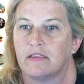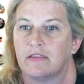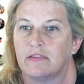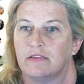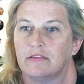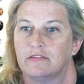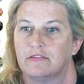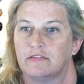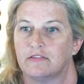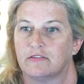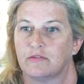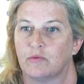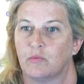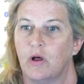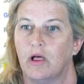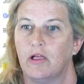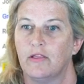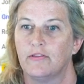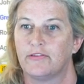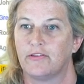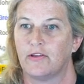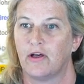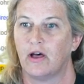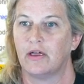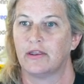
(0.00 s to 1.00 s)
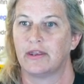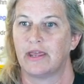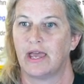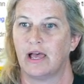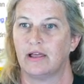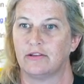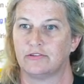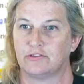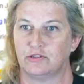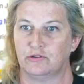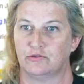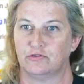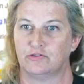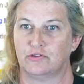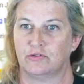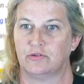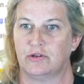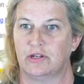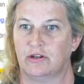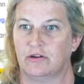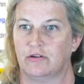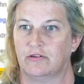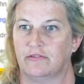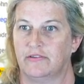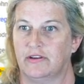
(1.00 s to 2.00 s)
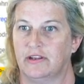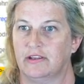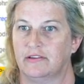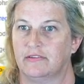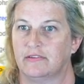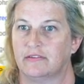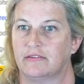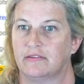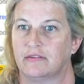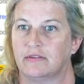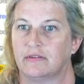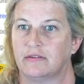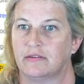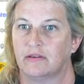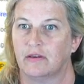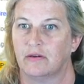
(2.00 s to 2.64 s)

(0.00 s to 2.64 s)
This is a well thought out user interface.